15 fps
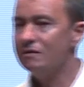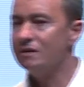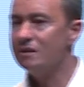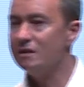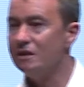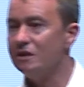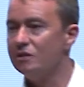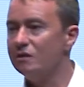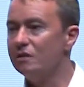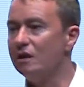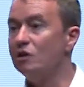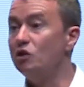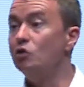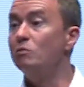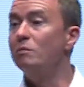decision that
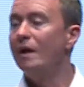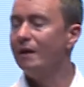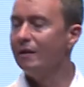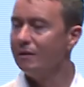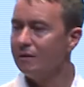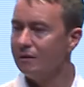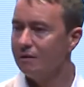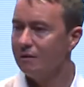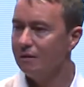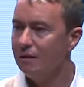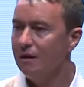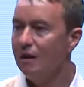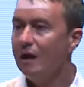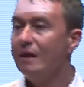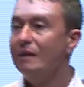you make.
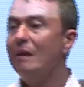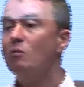And